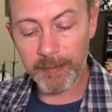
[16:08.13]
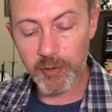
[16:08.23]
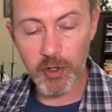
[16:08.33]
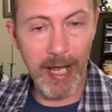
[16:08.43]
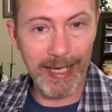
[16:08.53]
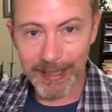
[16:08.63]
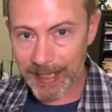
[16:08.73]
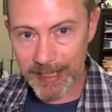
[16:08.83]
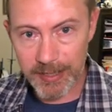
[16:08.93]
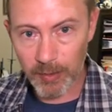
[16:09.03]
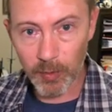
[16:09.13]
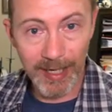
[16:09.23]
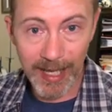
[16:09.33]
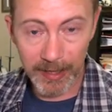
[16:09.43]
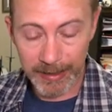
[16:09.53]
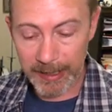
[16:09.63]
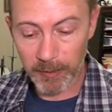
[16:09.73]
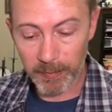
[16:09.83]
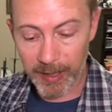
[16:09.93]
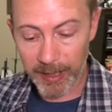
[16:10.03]
dragon-esque or alligator
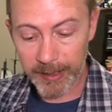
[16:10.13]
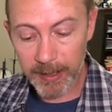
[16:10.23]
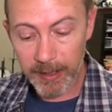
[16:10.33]
body,